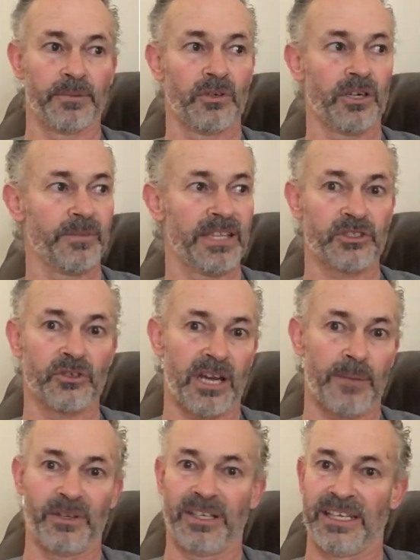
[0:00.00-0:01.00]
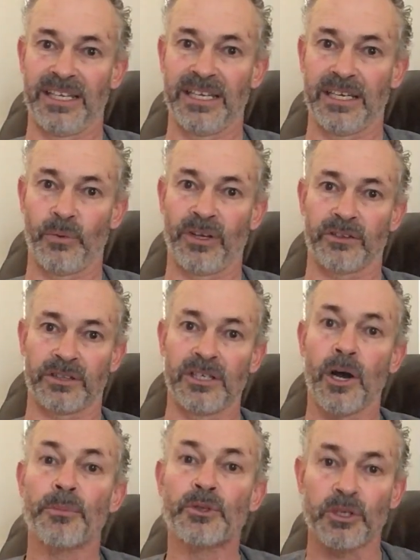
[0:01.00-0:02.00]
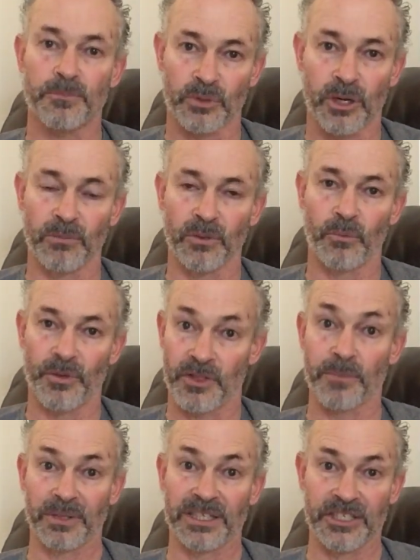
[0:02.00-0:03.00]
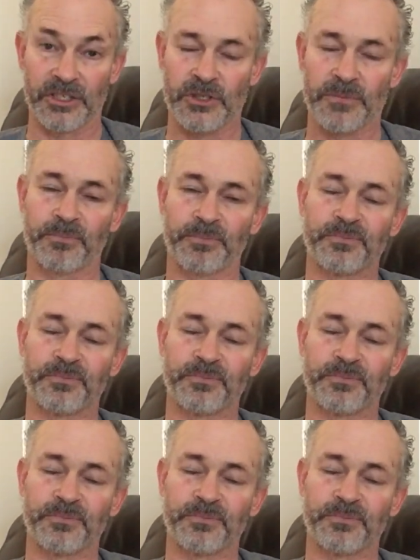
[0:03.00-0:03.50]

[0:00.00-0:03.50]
Blimey, that's not happening here. We've got the opposite problem with the police.